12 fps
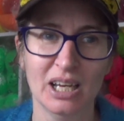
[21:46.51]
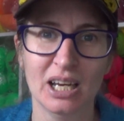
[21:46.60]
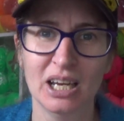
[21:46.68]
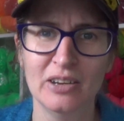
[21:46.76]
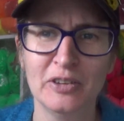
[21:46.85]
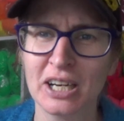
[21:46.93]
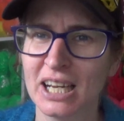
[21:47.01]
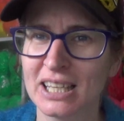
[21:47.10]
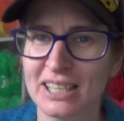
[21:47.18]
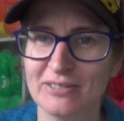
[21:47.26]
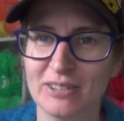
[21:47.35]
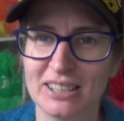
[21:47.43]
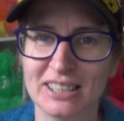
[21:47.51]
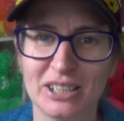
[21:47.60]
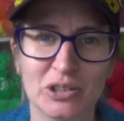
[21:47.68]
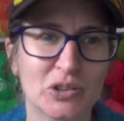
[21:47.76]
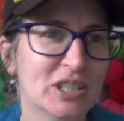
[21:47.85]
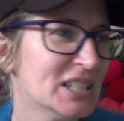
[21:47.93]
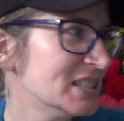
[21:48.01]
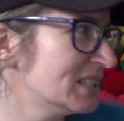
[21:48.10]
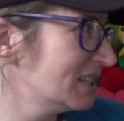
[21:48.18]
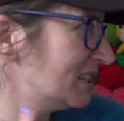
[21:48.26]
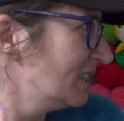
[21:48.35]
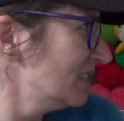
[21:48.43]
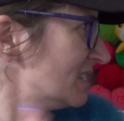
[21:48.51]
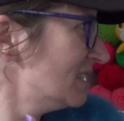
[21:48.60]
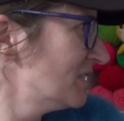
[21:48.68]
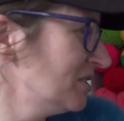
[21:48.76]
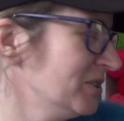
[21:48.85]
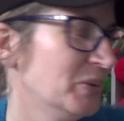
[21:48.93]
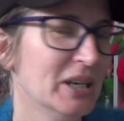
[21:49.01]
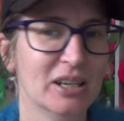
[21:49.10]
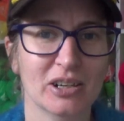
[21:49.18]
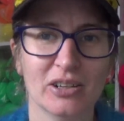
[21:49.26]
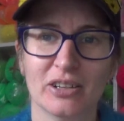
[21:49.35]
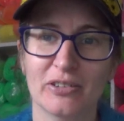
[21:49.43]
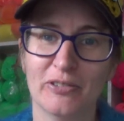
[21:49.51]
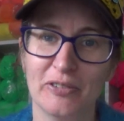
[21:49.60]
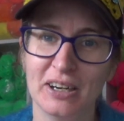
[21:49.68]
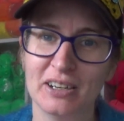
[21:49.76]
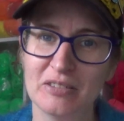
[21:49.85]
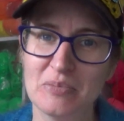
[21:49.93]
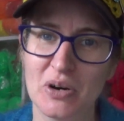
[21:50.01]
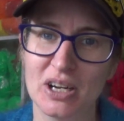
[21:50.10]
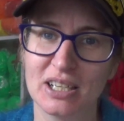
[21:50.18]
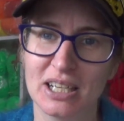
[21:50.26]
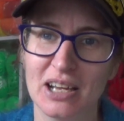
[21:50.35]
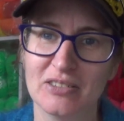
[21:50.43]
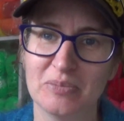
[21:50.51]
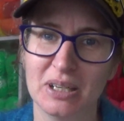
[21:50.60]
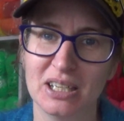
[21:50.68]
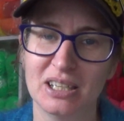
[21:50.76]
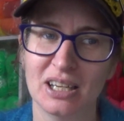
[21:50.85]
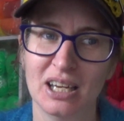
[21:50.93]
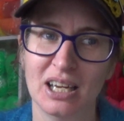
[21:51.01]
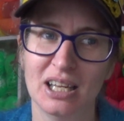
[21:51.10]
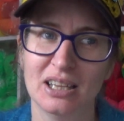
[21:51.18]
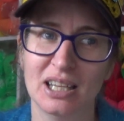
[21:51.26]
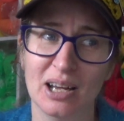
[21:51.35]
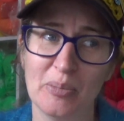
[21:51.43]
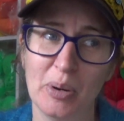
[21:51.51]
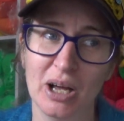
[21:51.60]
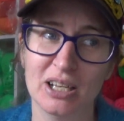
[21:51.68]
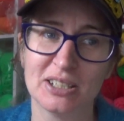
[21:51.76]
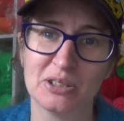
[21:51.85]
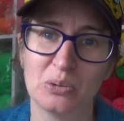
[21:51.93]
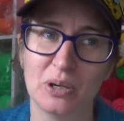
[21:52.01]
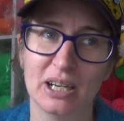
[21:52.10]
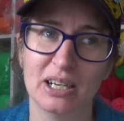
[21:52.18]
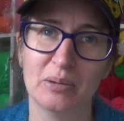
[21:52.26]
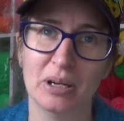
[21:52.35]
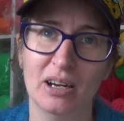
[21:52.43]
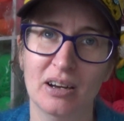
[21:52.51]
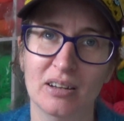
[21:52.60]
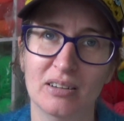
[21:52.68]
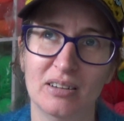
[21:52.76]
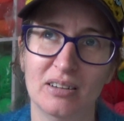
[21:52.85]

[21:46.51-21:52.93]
If you can hear that rattling noise, it's the thing that sits on the window that a friend of mine gave me that passed away about